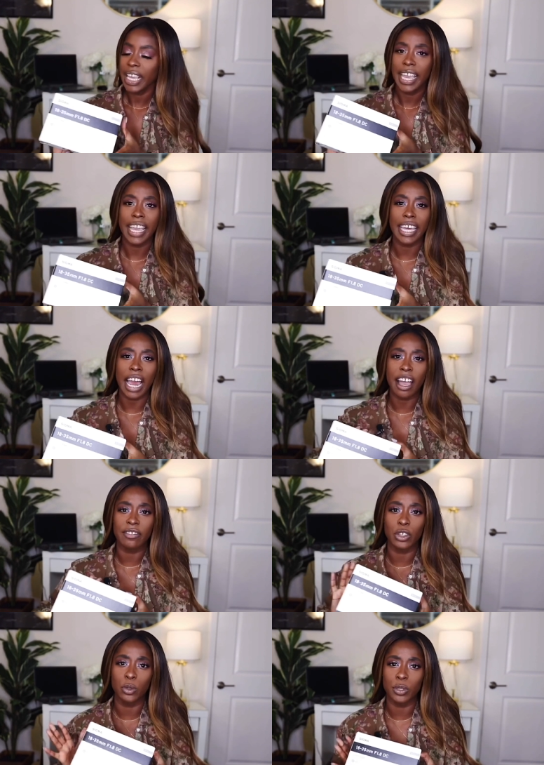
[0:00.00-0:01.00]
And
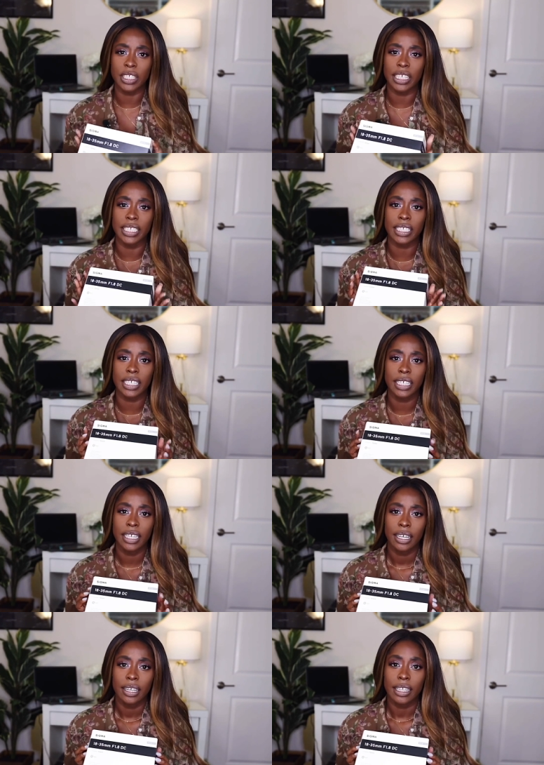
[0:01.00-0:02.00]
I've used it,
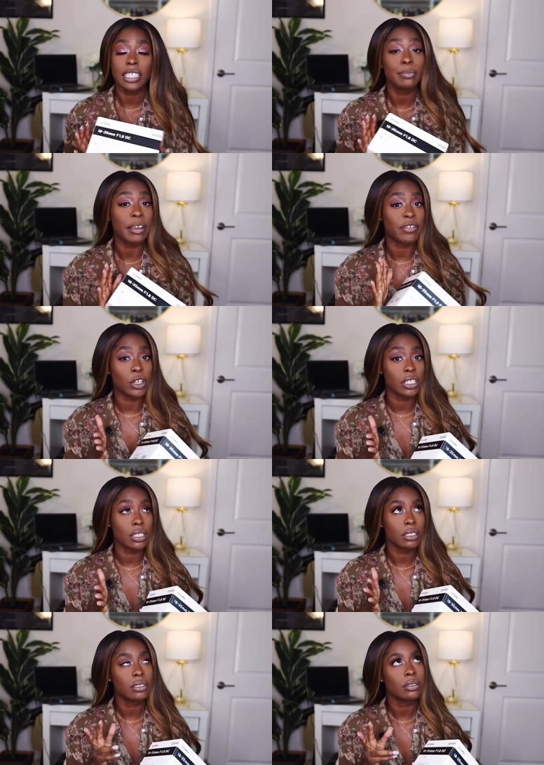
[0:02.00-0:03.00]
this is my
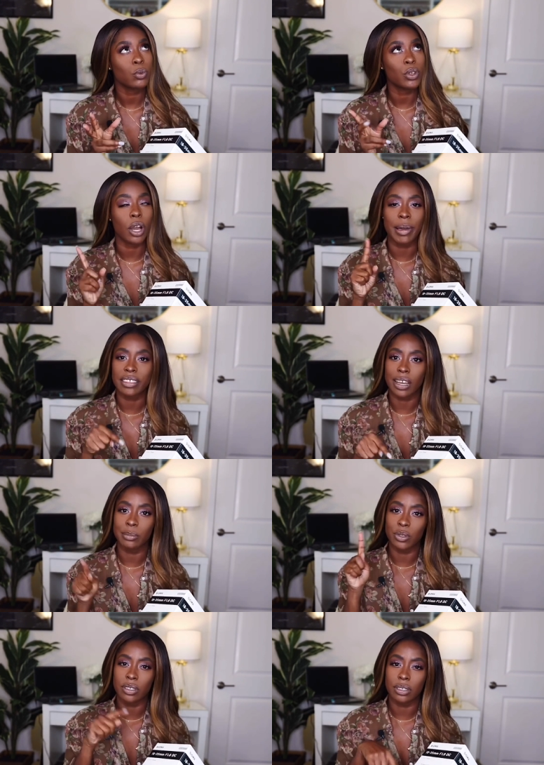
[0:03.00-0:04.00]
first, well, no, by the
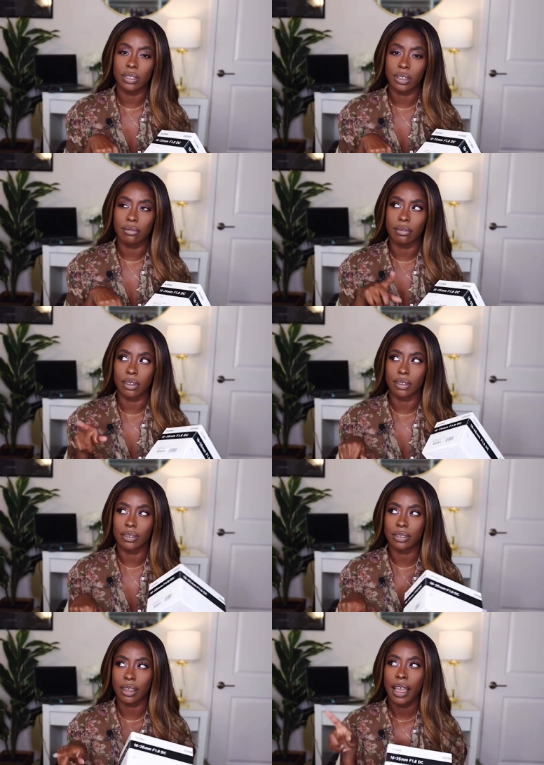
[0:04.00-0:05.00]
time you see
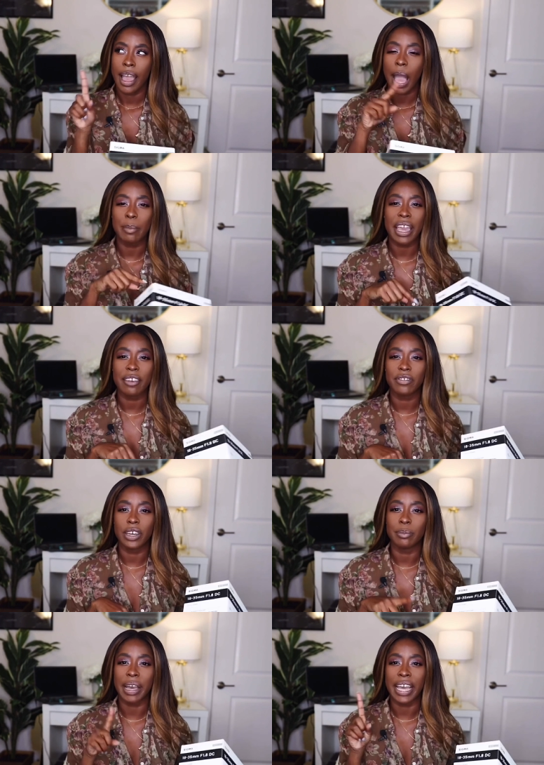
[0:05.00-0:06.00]
this, I may have
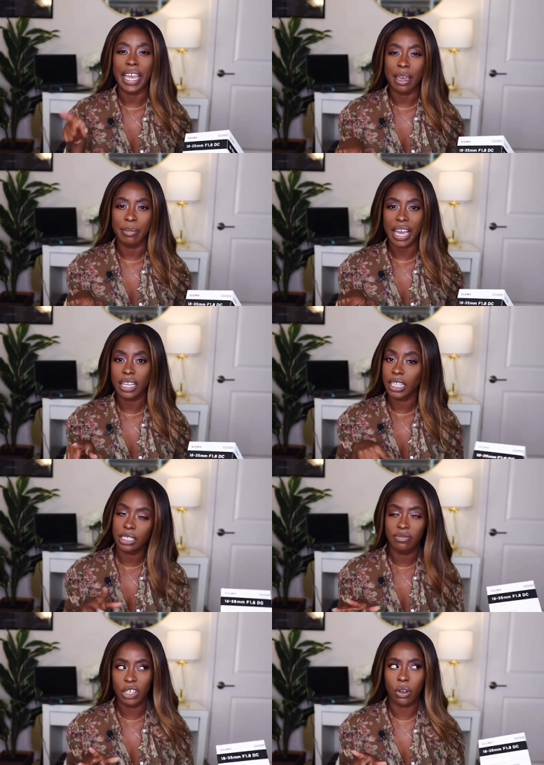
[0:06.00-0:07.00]
done my handbag
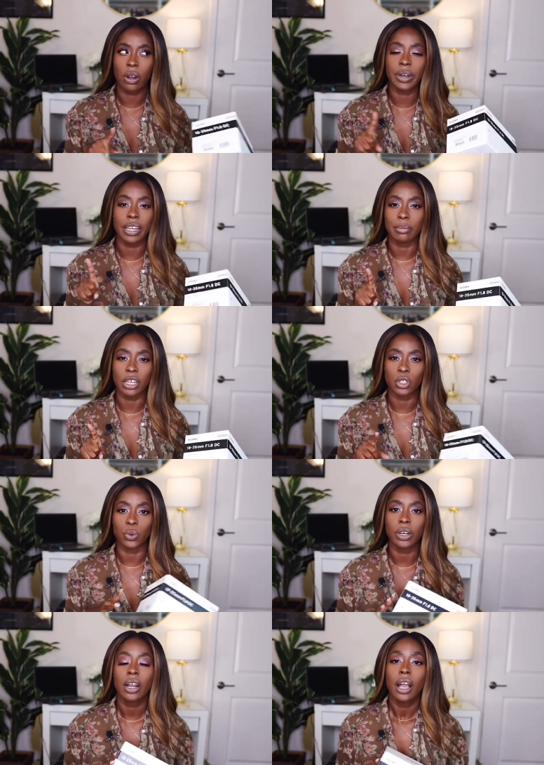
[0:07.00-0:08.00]
collection video already, I'm not
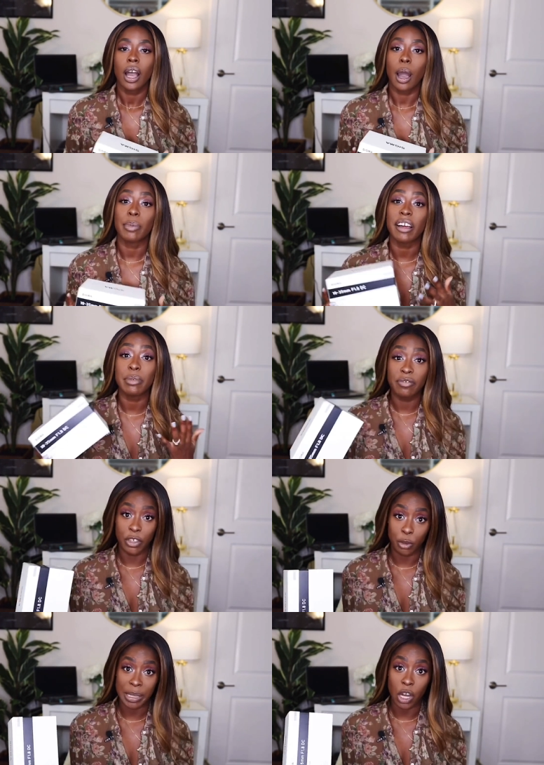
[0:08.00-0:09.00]
sure. But I've been
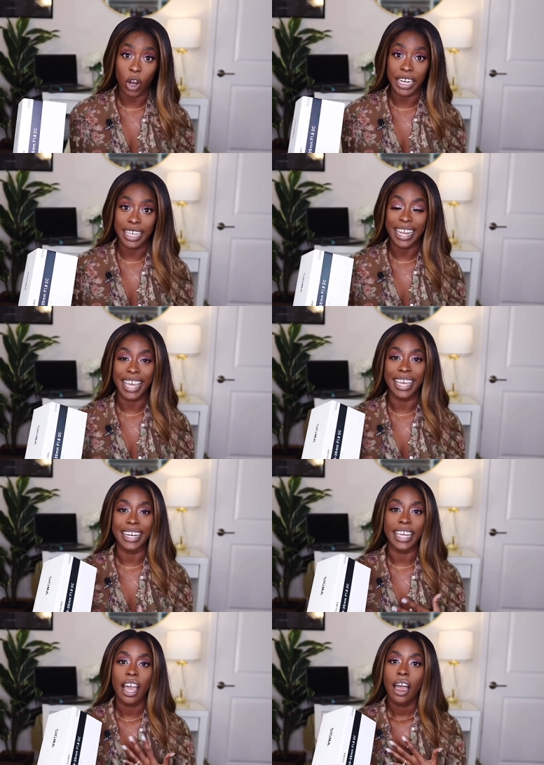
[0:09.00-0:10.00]
filming on it, and